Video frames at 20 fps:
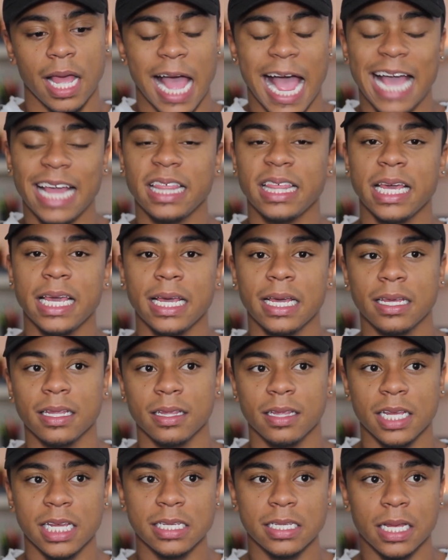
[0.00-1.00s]
I
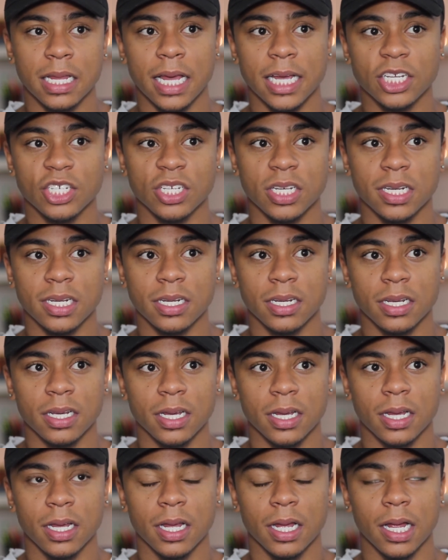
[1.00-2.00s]
think this election
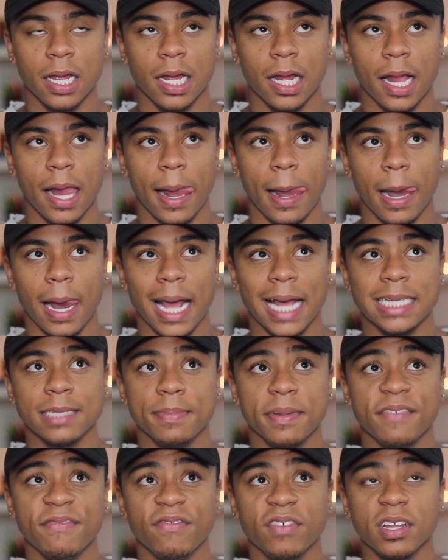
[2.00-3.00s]
has
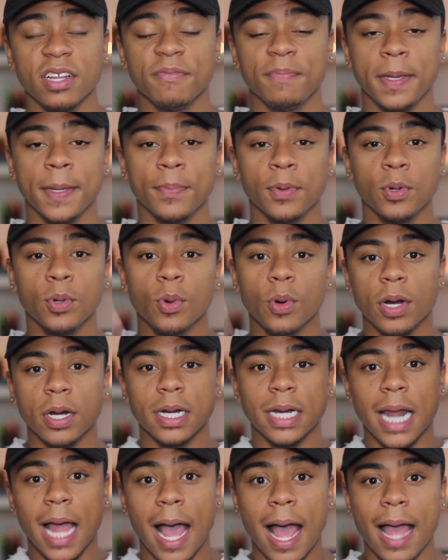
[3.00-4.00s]
been full of people who are
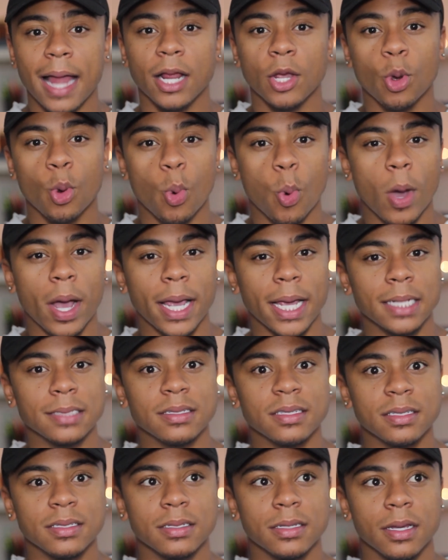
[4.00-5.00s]
not quite